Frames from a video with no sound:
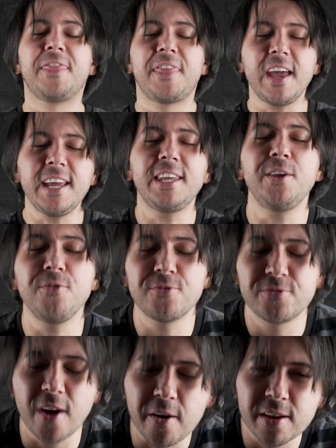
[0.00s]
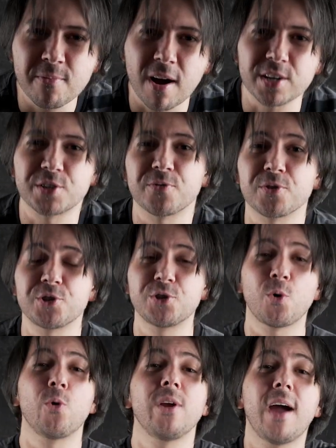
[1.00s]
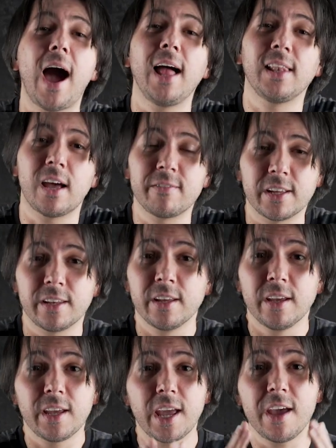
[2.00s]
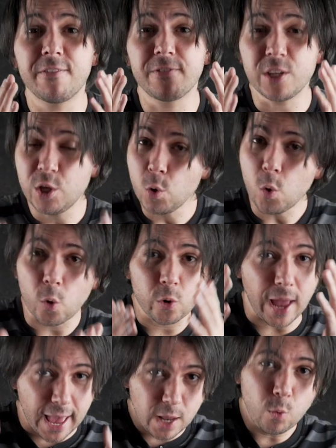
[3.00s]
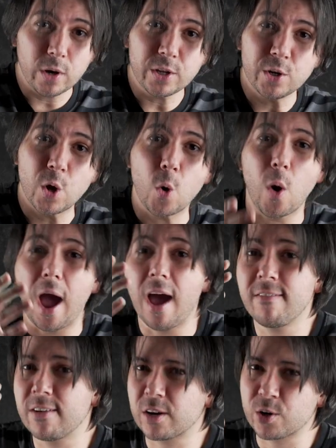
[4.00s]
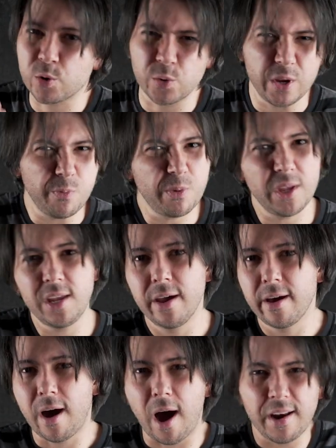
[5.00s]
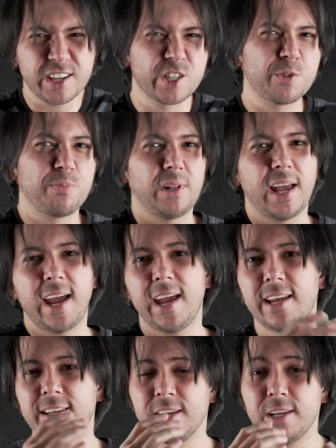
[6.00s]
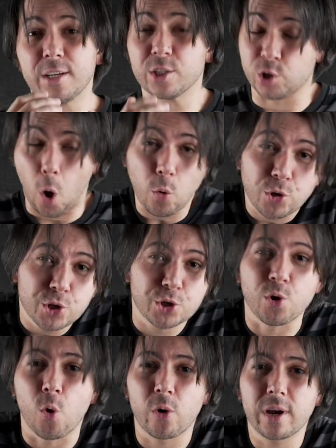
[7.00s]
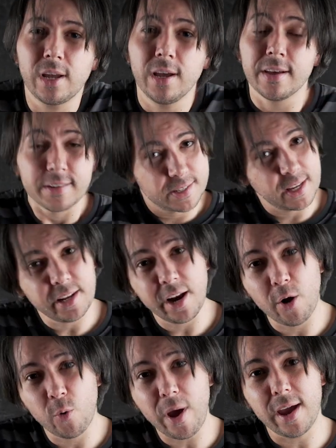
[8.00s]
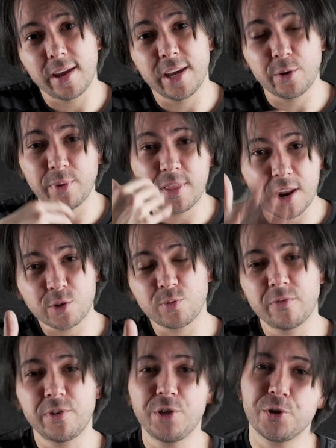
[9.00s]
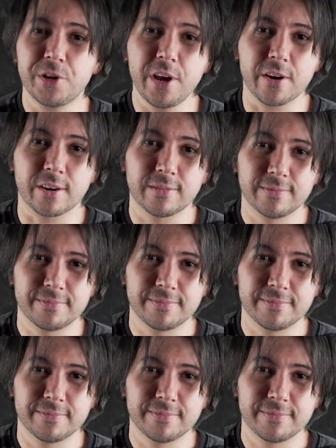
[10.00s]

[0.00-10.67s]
Thank you very much for the story. I loved it. If you or anyone you know have a creepy, unexplained ghost story, send it our way. It could be the next one featured here.